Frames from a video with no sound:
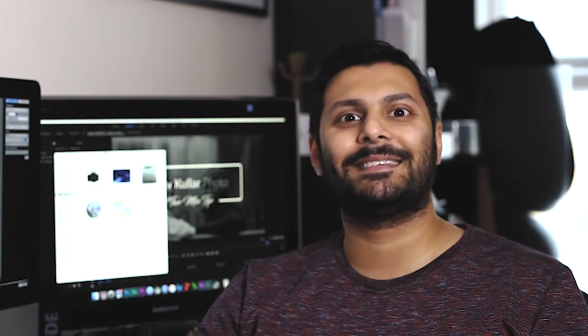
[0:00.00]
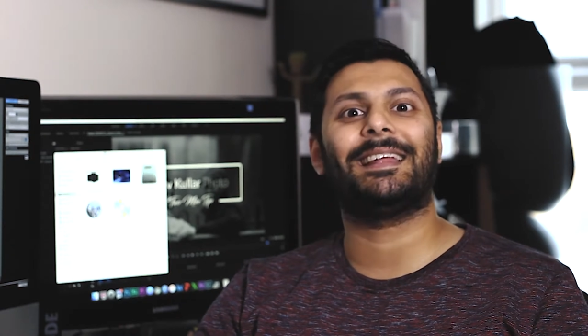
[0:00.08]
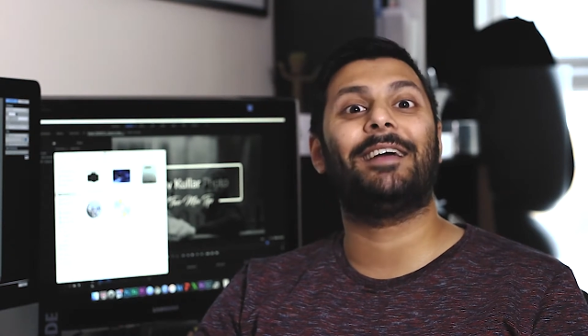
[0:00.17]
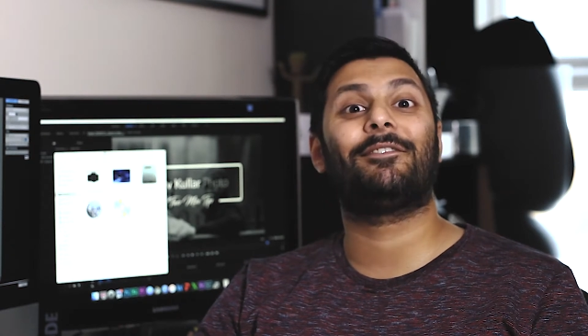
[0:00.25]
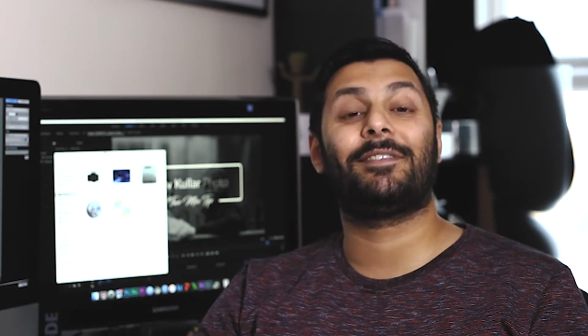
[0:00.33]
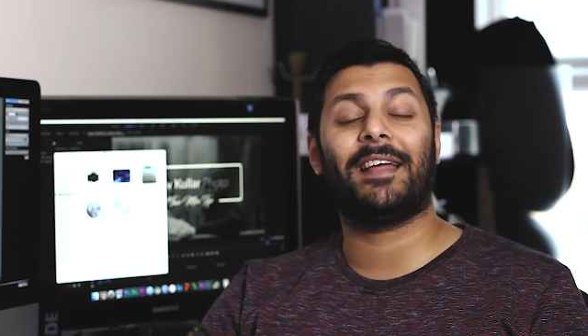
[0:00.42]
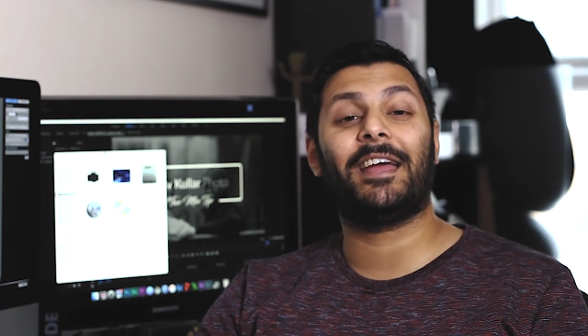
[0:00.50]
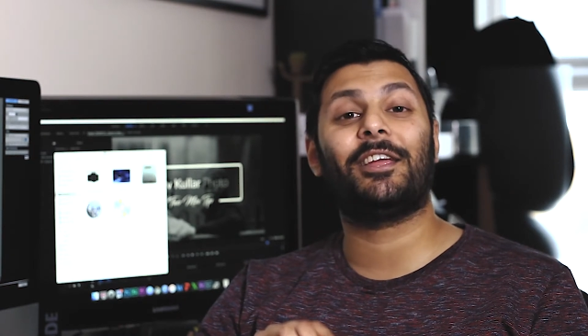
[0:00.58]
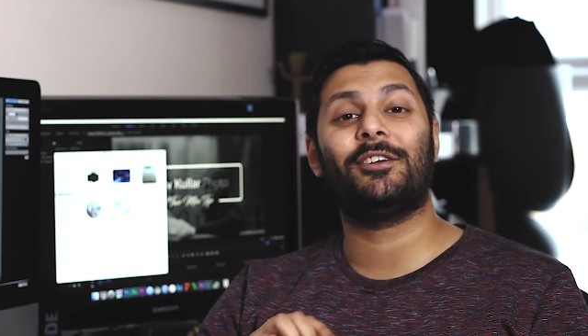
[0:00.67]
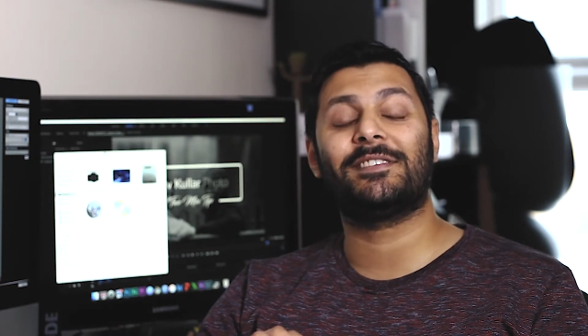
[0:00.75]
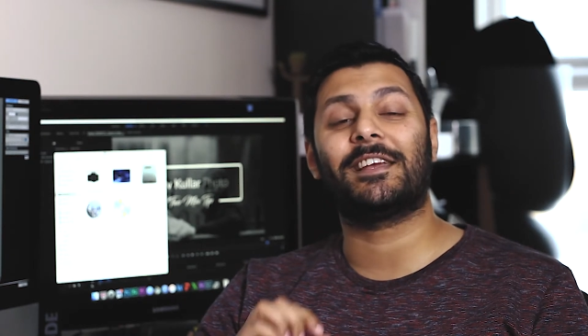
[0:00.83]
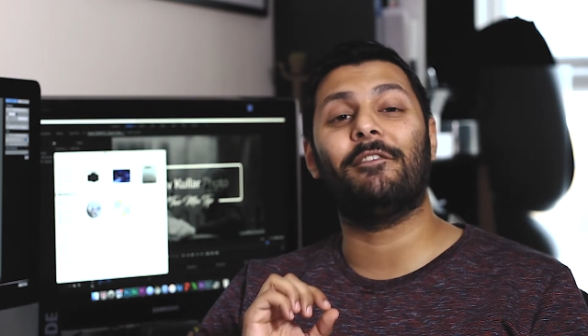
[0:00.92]
They're
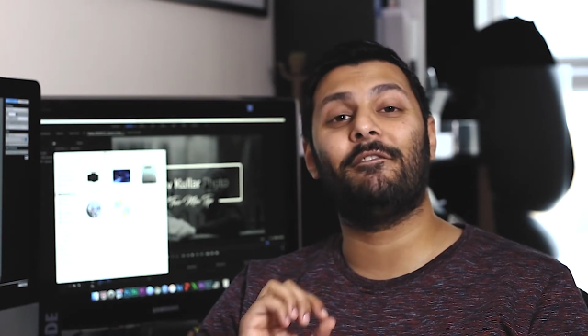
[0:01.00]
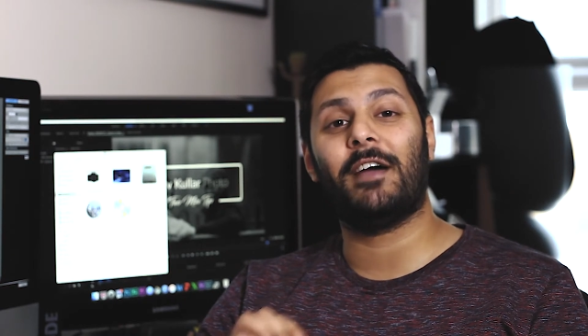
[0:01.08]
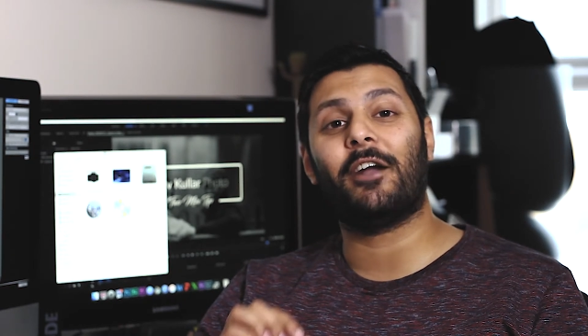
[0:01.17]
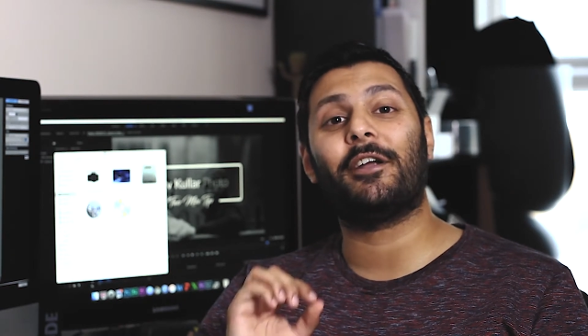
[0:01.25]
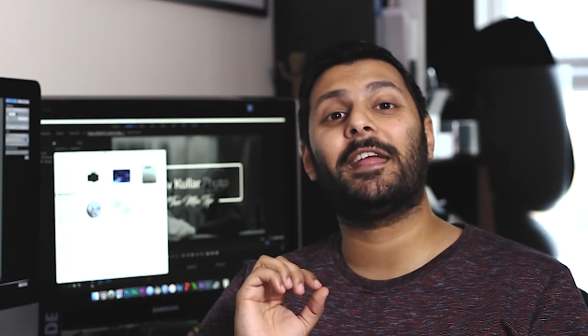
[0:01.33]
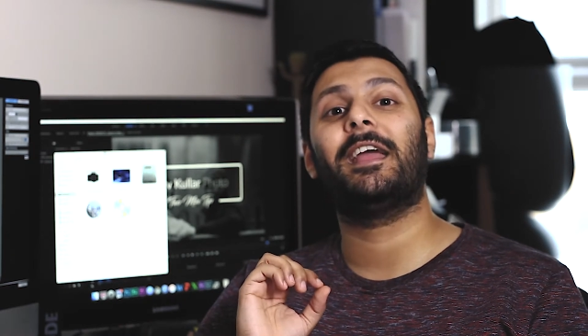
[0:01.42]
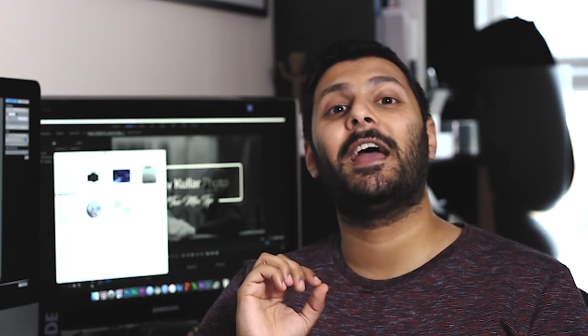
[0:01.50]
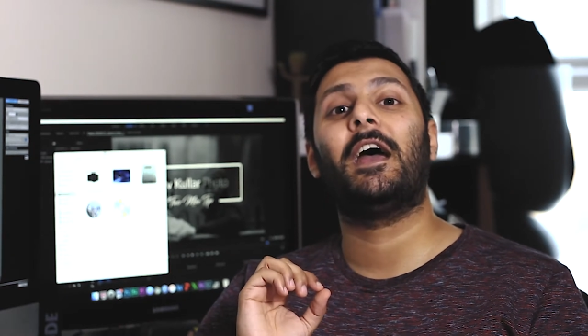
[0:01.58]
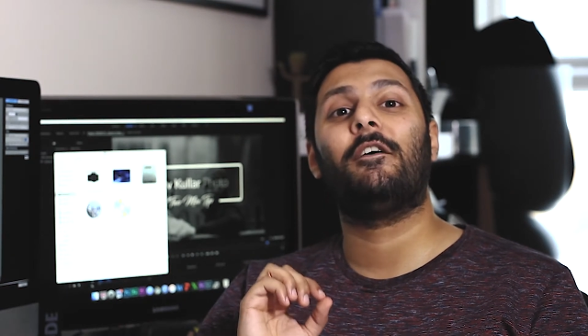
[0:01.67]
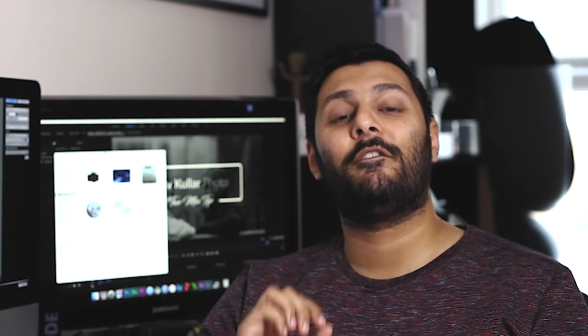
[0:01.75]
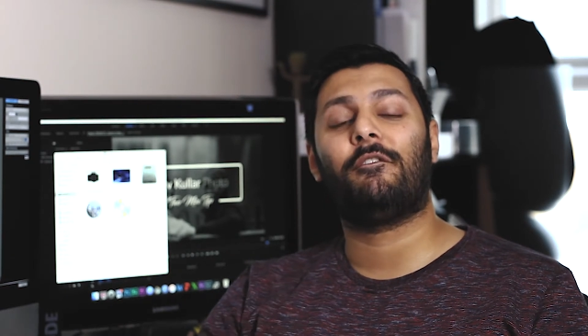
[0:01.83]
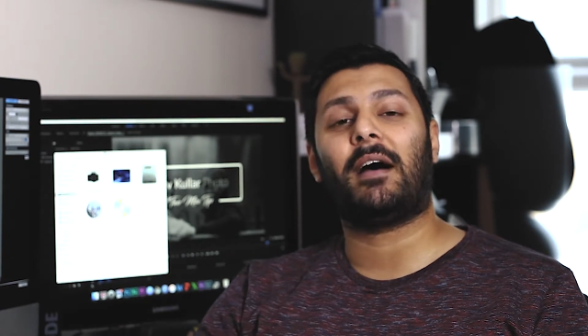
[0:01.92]
using a very
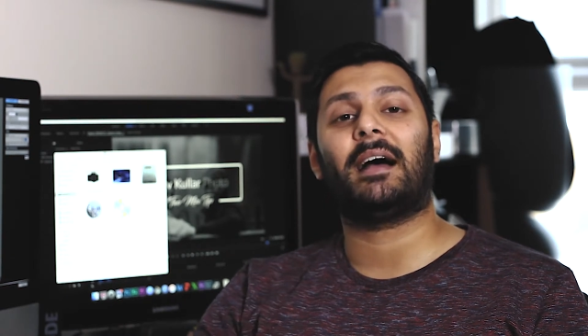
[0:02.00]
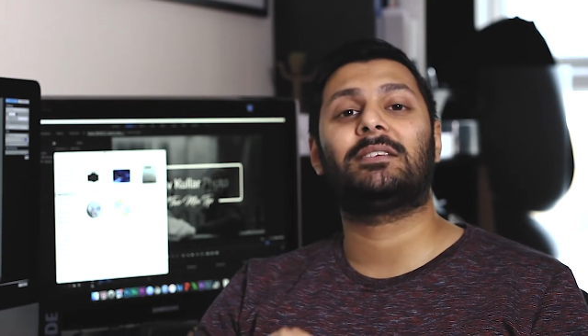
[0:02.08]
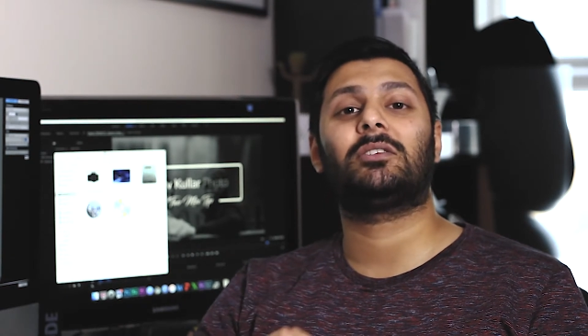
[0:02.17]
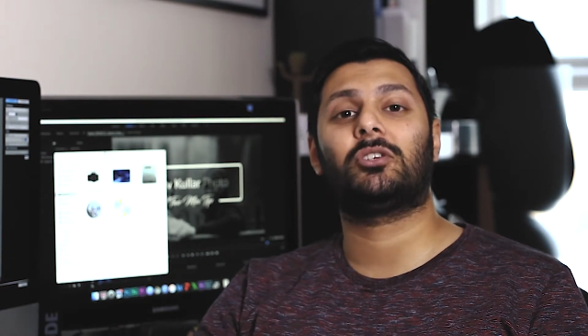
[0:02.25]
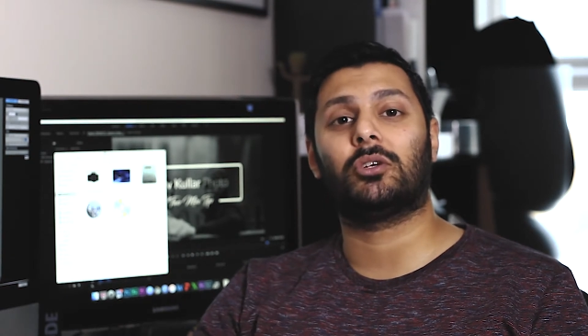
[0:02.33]
fast